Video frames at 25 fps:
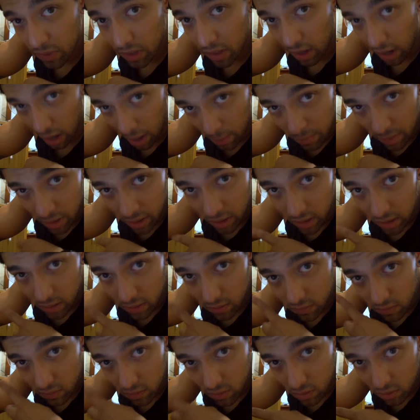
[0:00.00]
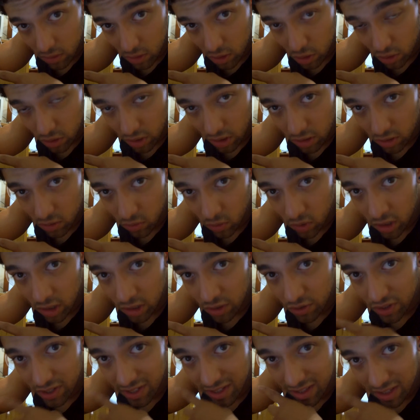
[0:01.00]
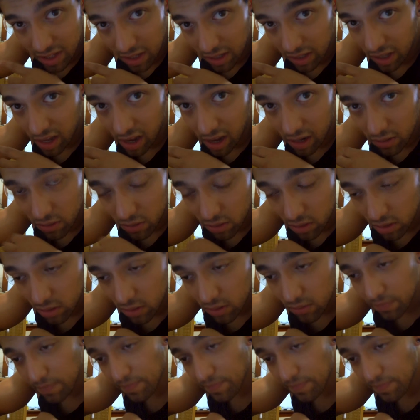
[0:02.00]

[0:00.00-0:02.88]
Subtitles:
I'm at 2,110 calories.